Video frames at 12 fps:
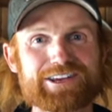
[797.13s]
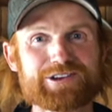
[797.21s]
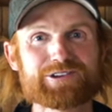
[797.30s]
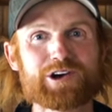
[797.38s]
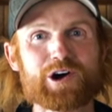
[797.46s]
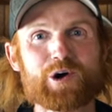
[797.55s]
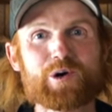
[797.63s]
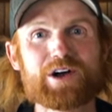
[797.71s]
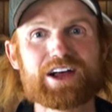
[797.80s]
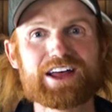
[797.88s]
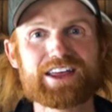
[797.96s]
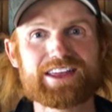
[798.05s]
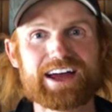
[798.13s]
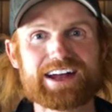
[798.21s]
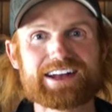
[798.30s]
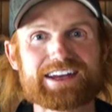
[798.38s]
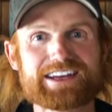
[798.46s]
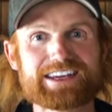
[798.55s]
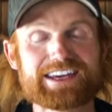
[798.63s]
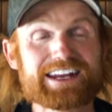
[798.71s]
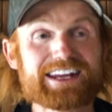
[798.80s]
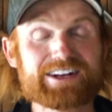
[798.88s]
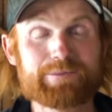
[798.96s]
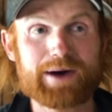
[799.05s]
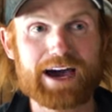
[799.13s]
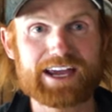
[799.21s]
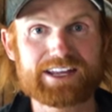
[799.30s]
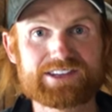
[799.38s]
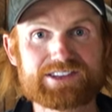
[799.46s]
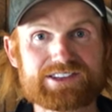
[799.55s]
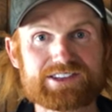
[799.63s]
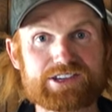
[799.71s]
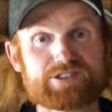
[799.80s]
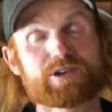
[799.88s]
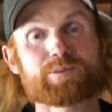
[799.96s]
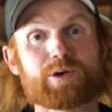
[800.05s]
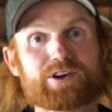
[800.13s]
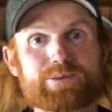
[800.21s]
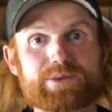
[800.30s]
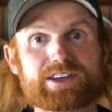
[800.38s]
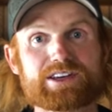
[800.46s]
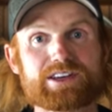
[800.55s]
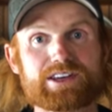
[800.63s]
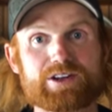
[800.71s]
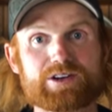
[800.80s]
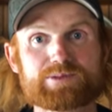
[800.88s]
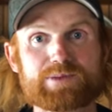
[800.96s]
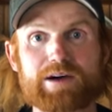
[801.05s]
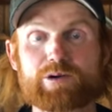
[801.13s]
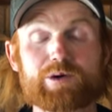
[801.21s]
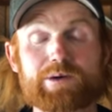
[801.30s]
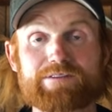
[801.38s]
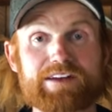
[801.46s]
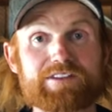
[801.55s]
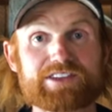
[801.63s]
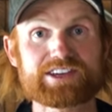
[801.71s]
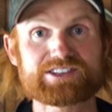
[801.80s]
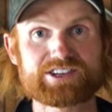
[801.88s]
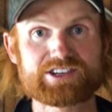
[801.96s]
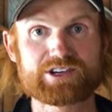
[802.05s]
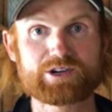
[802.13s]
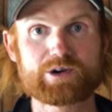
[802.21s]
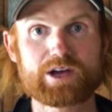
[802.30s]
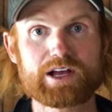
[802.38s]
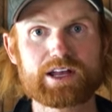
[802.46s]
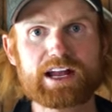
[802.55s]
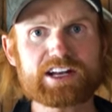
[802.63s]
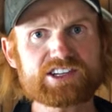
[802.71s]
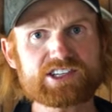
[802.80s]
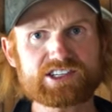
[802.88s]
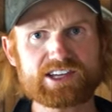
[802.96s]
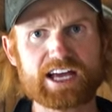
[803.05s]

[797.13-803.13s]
you know that getting into mines is really important to me. You know, it's probably one of my favorite things to do, not just because of